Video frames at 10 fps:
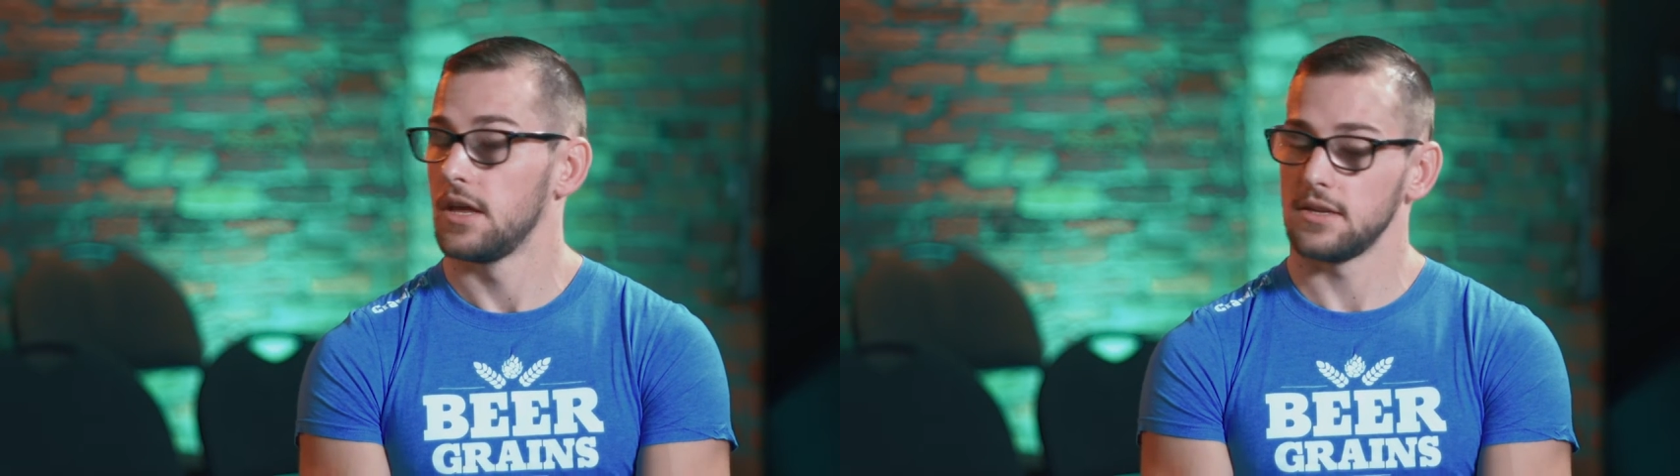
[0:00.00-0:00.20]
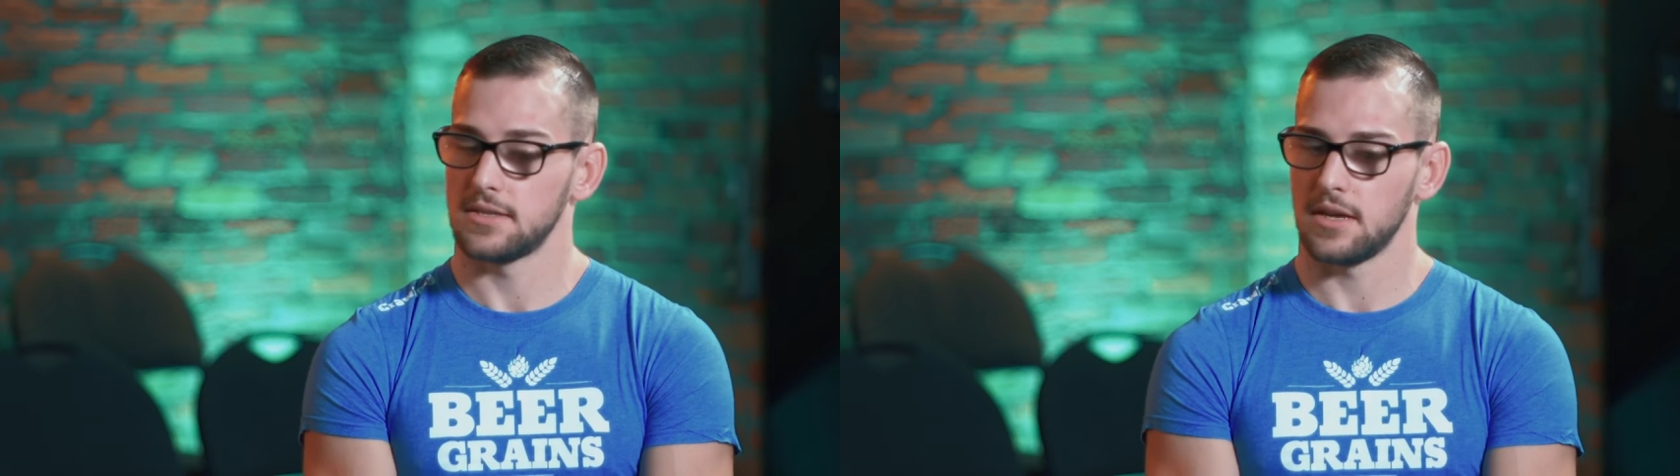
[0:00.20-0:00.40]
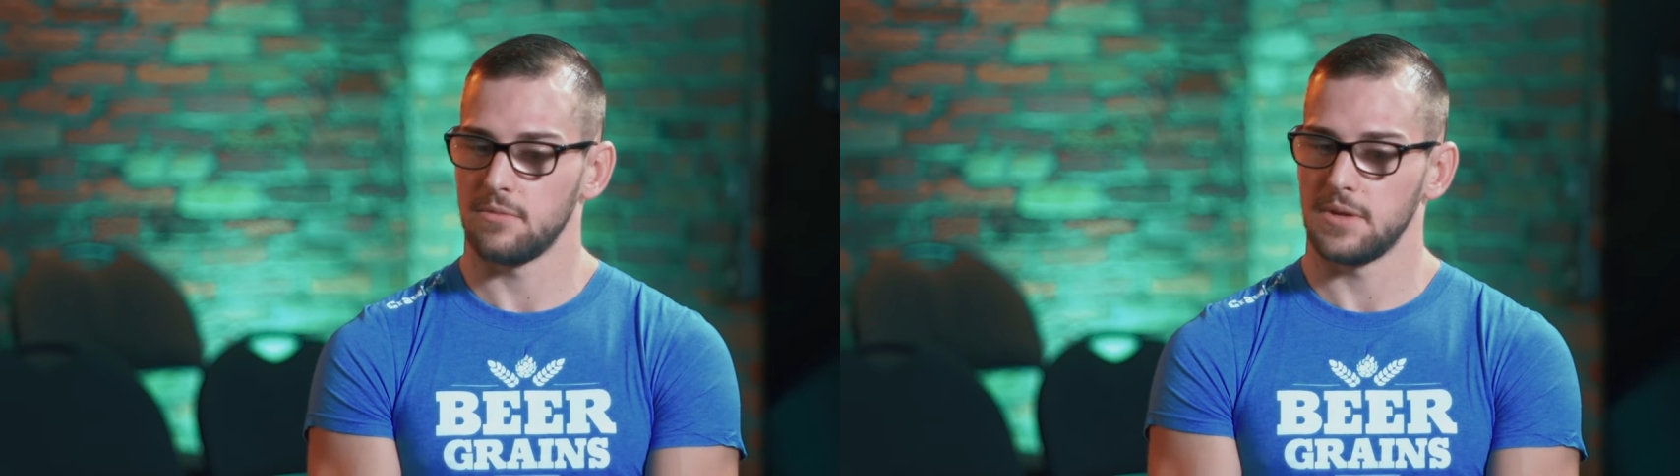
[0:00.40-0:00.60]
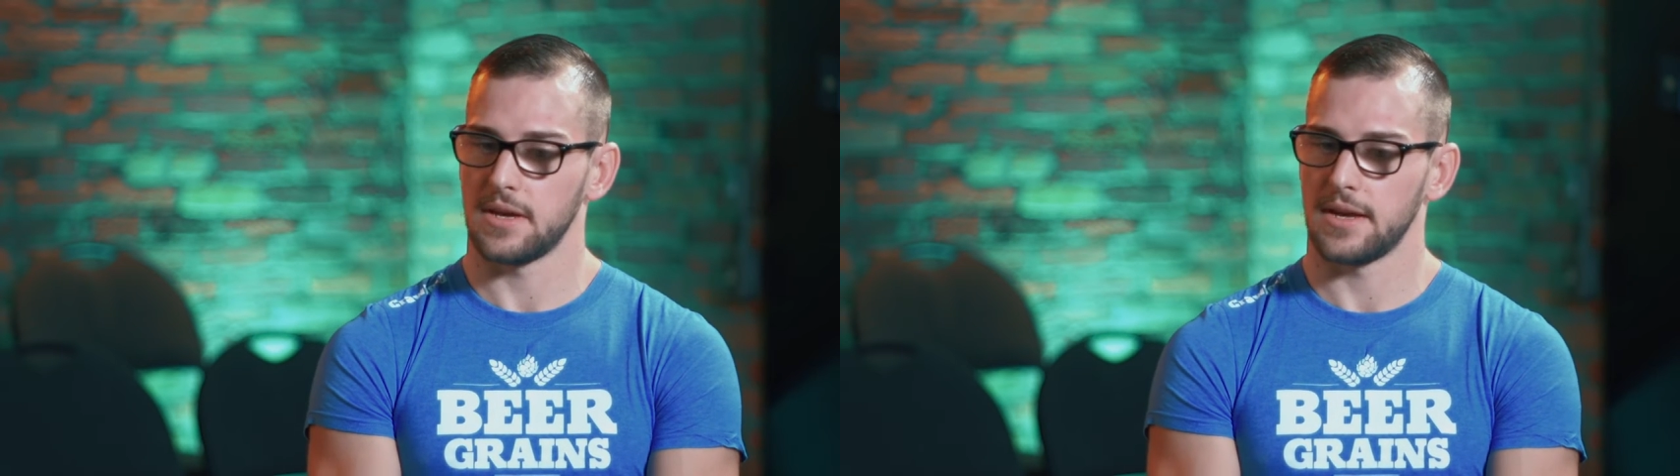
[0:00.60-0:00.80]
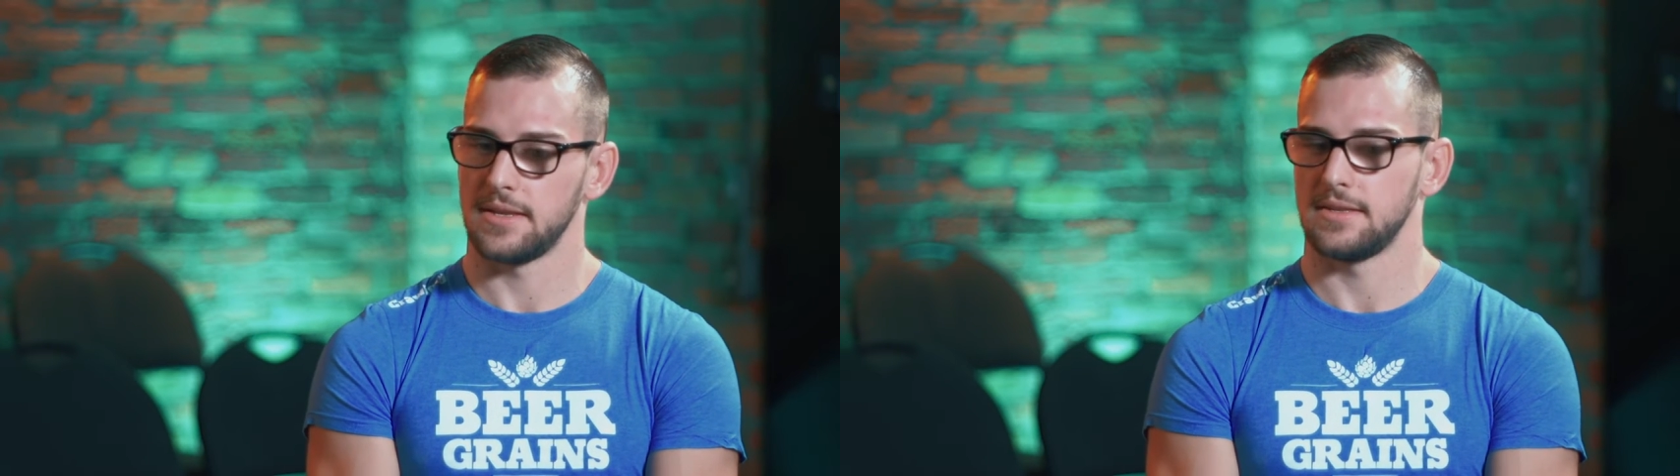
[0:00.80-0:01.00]
He's telling me
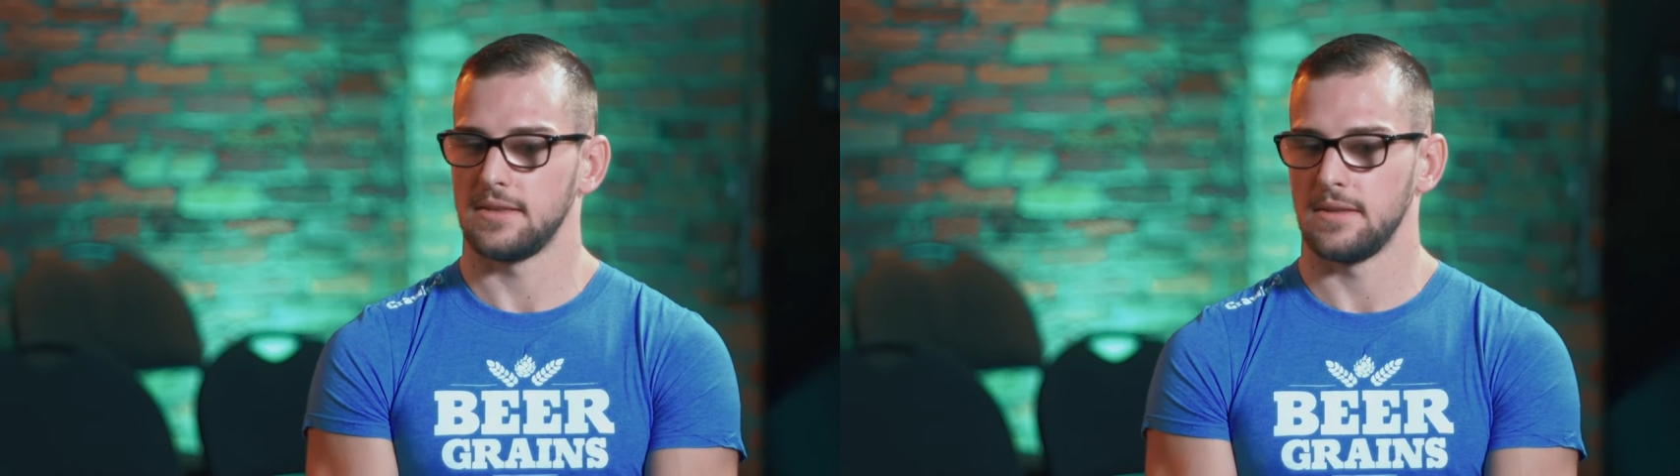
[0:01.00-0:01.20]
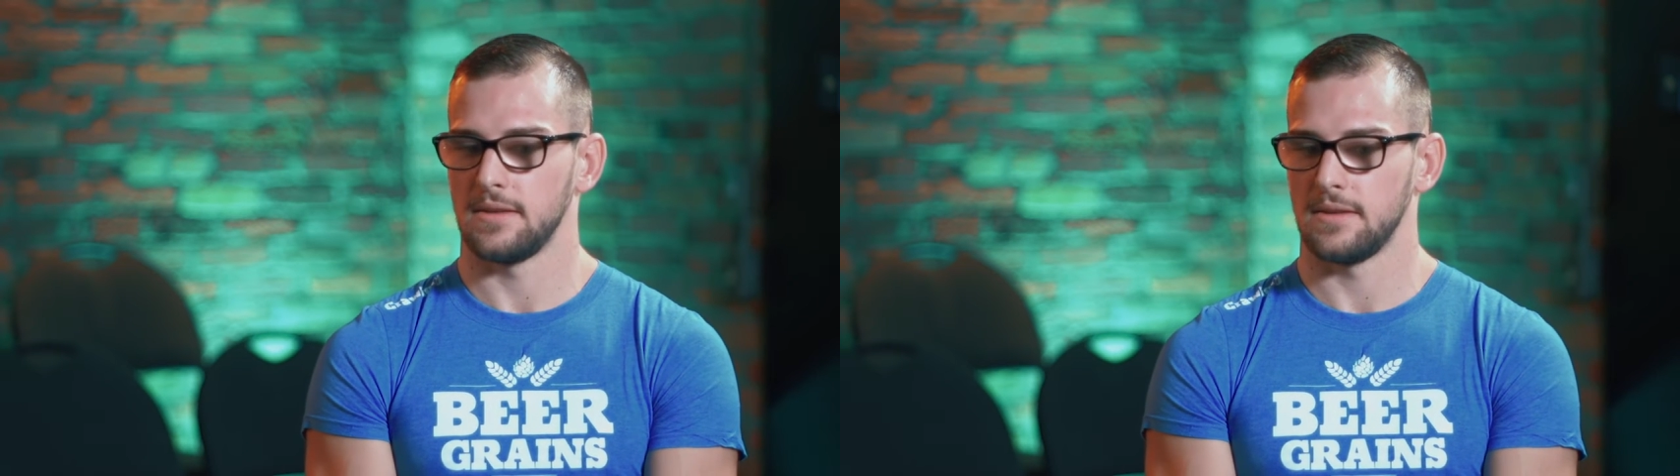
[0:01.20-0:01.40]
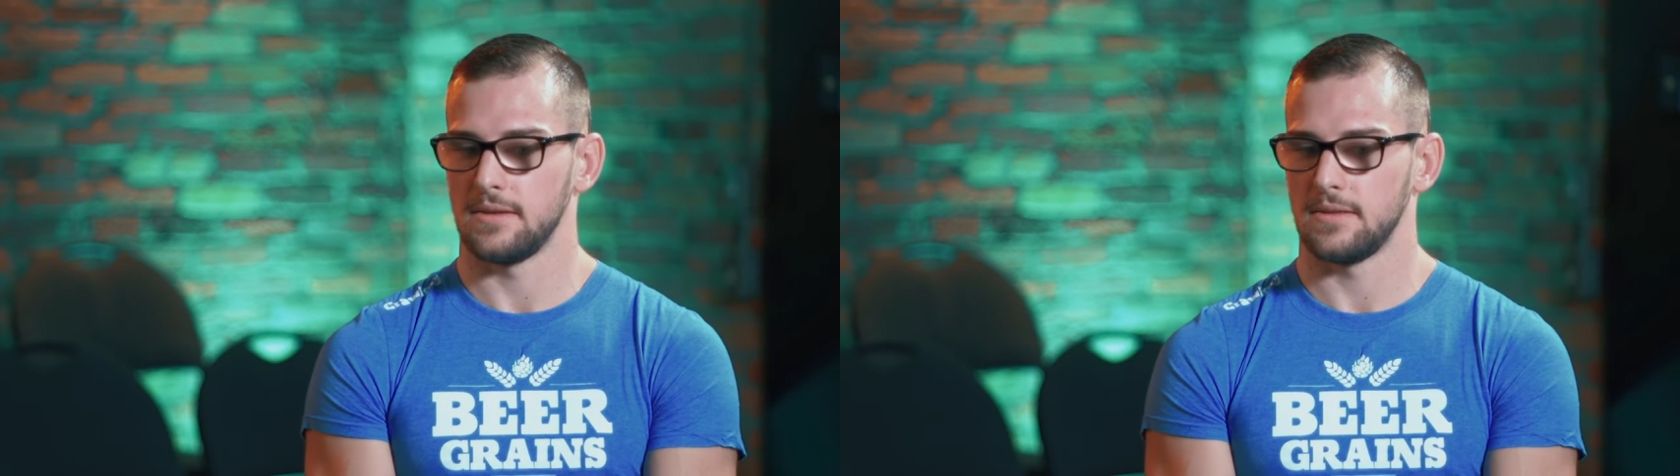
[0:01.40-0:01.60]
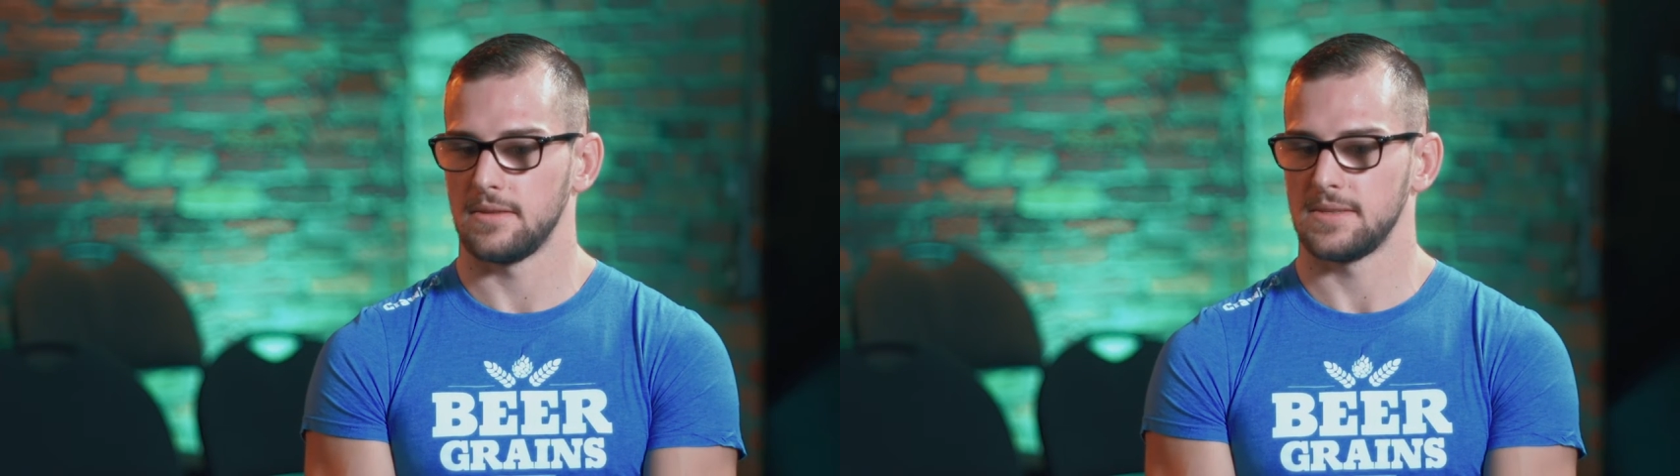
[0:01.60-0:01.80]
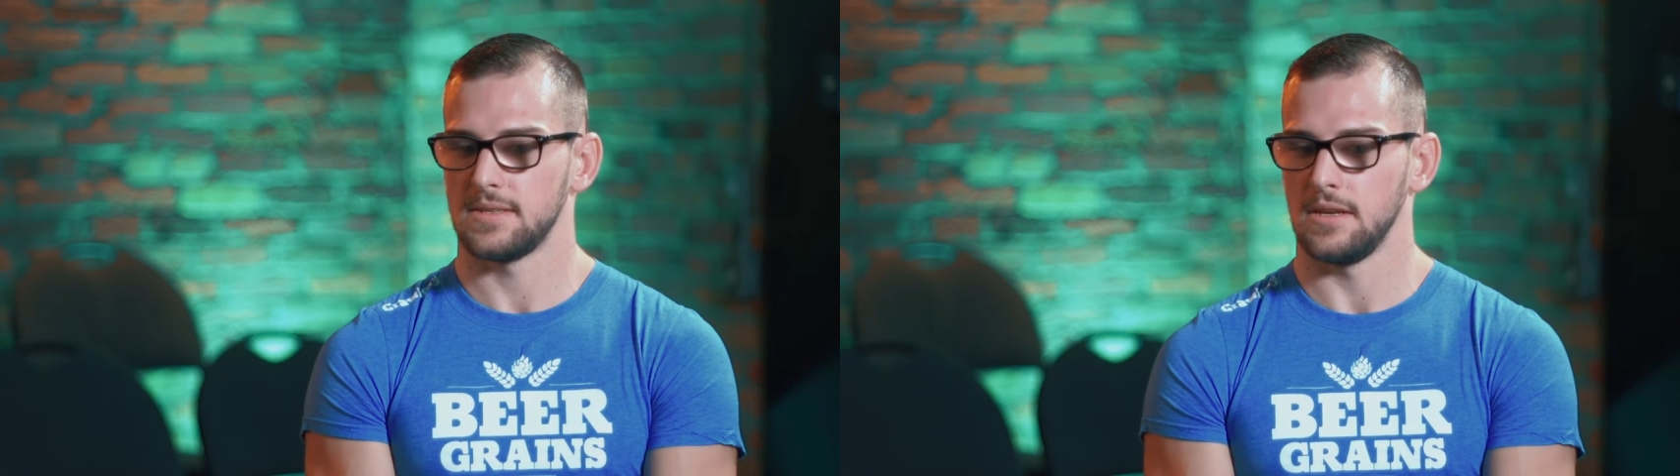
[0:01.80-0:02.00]
that
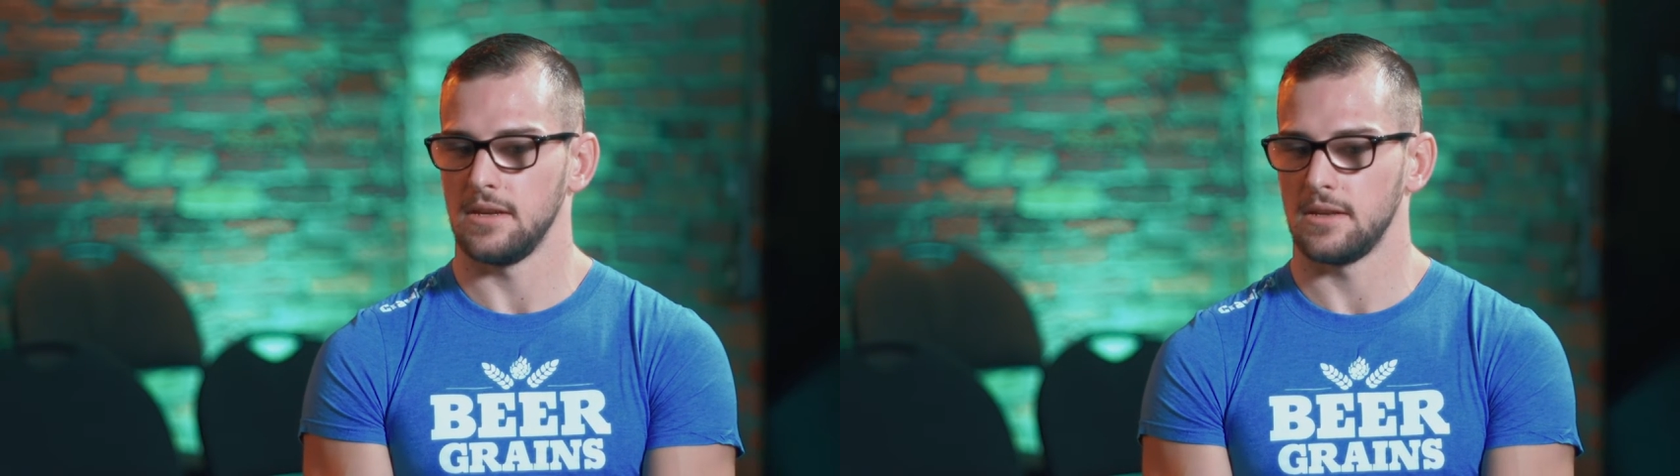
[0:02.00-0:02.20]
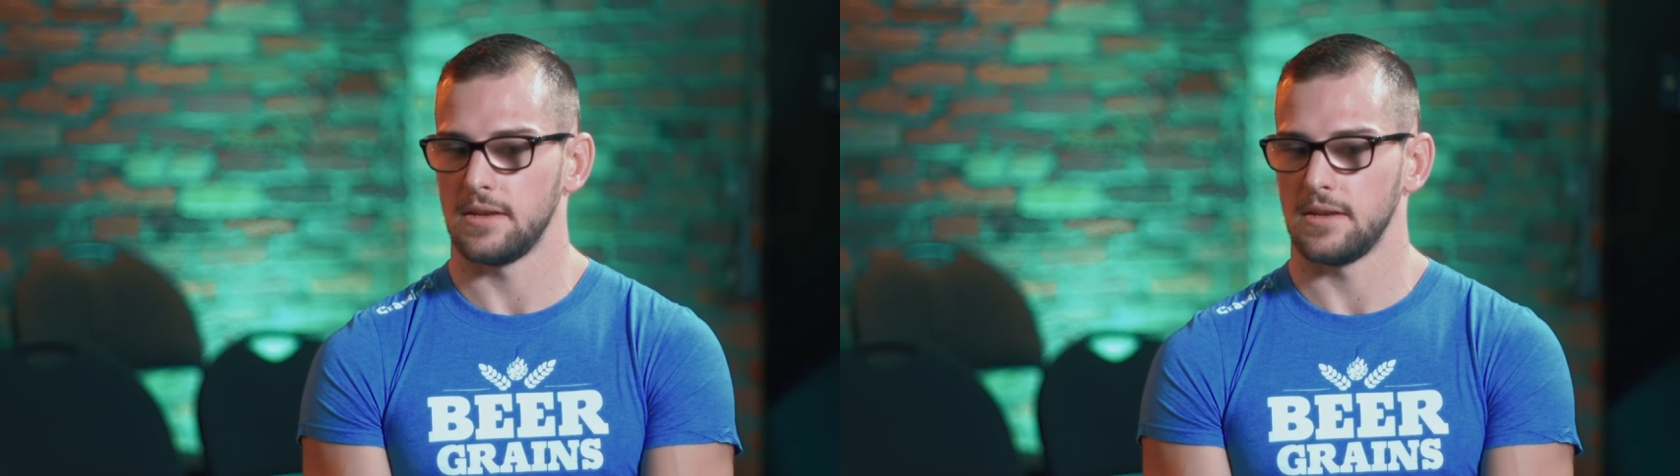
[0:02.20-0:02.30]
the scene